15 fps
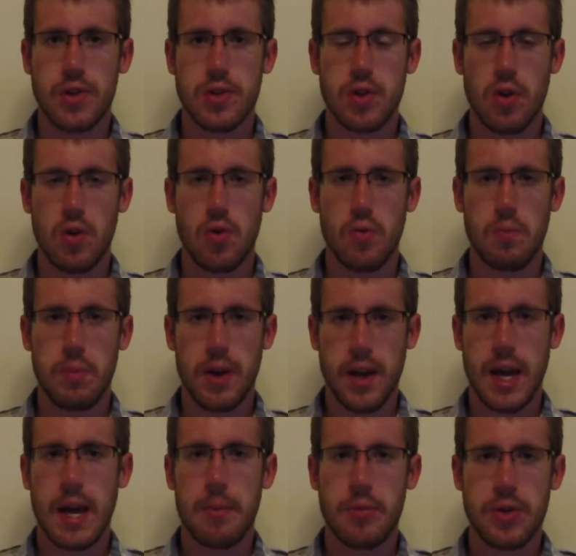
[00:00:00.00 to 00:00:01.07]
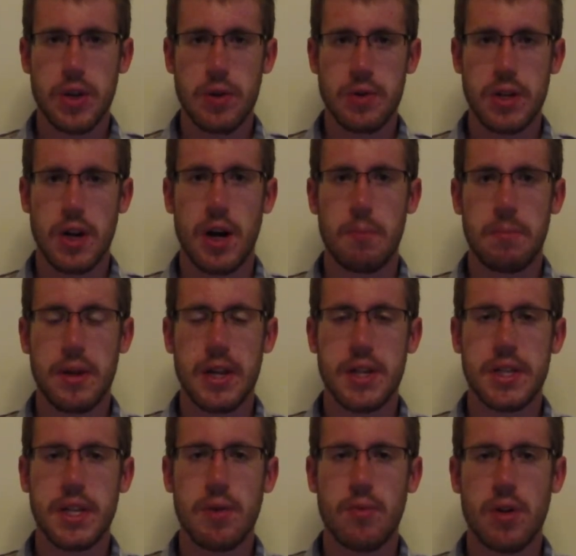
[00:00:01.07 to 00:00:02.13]
So being able to use it on
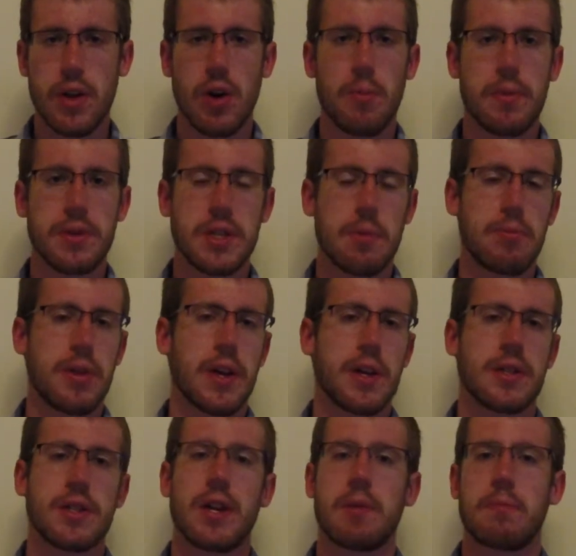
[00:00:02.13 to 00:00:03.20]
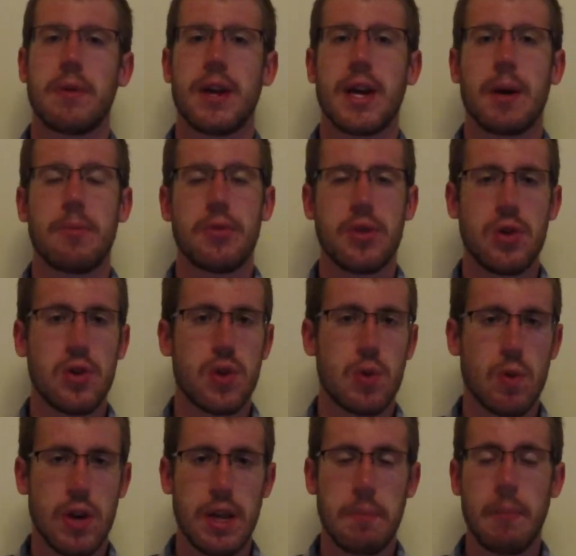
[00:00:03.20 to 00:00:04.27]
PC really opens up things like being able to do
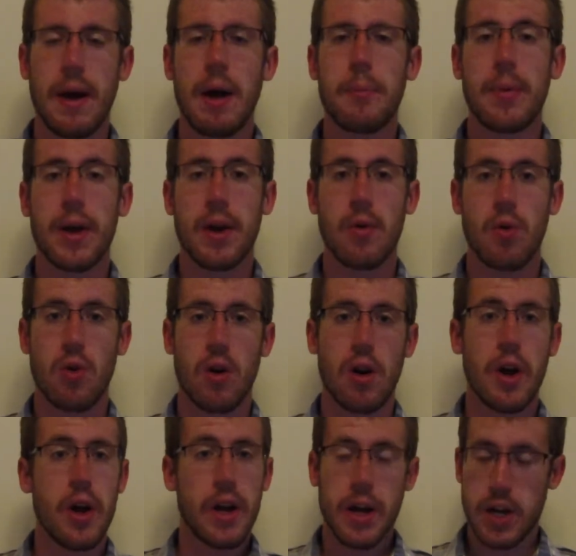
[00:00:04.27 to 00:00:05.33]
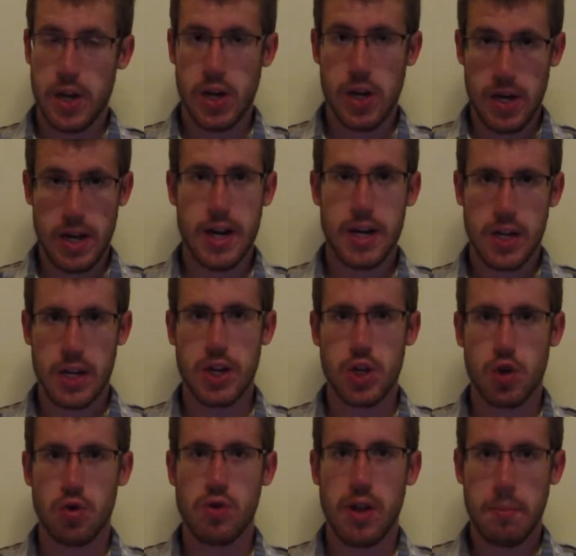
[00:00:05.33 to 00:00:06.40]
3D mapping, or Kinect
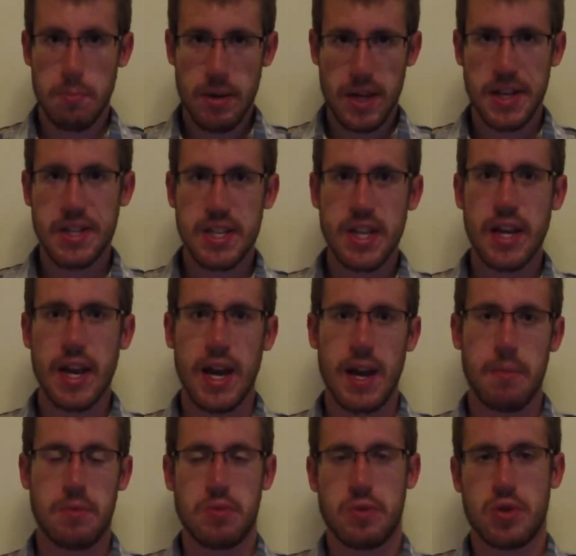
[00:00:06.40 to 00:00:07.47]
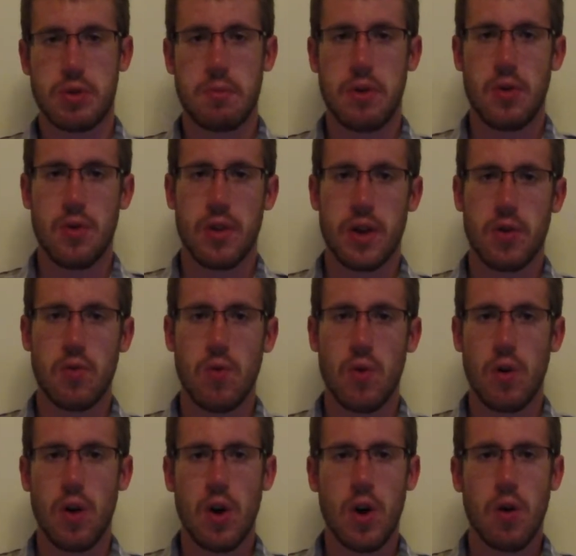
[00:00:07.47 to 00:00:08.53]
controlling PC games, which would be really
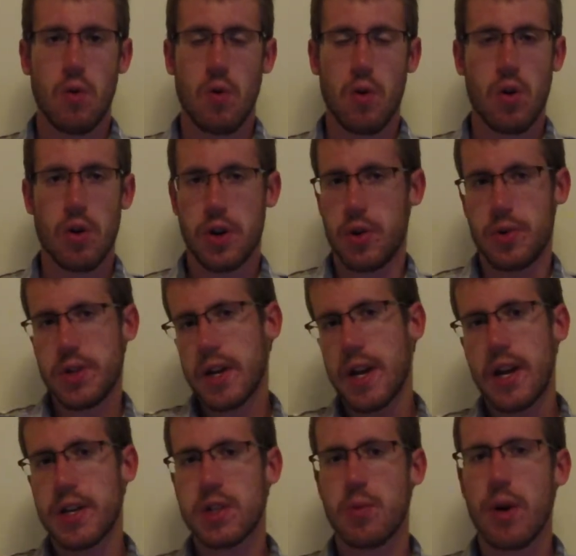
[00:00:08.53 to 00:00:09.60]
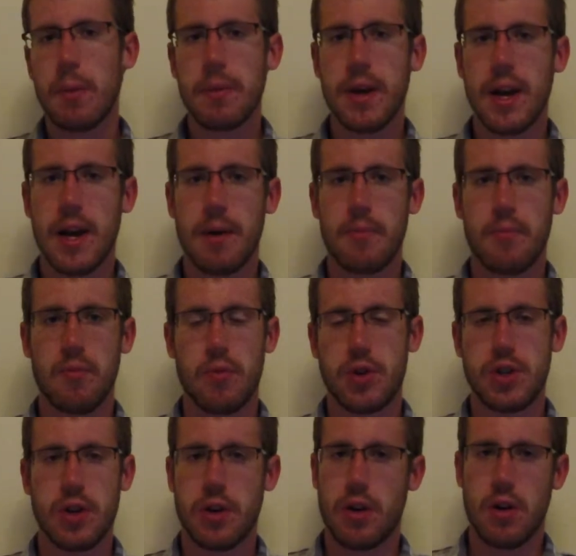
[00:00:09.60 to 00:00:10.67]
cool, or using it as a webcam, which
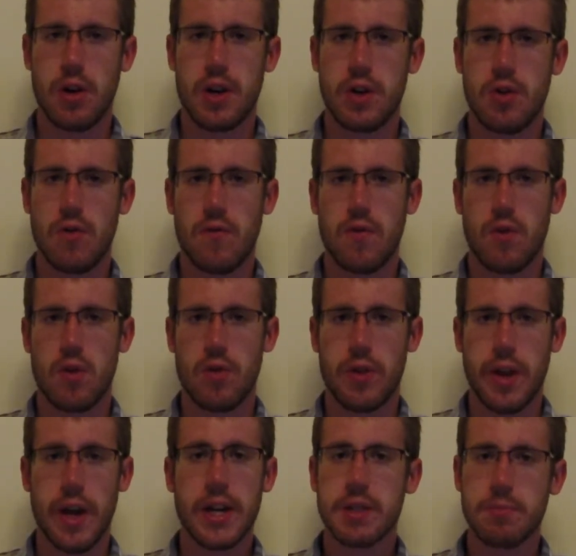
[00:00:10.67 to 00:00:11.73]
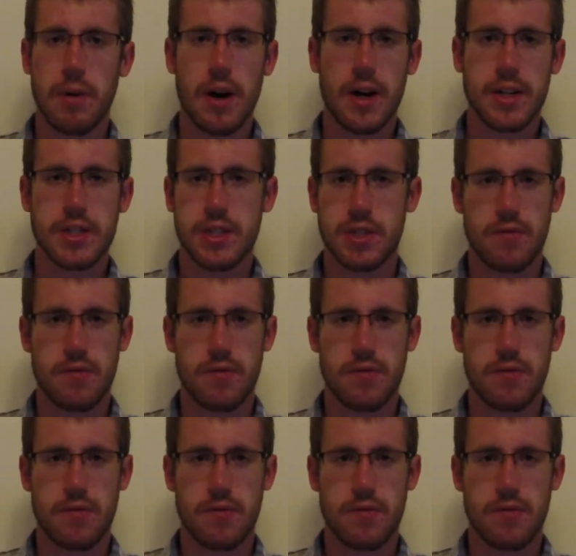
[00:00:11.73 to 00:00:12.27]
you can already do for the Xbox,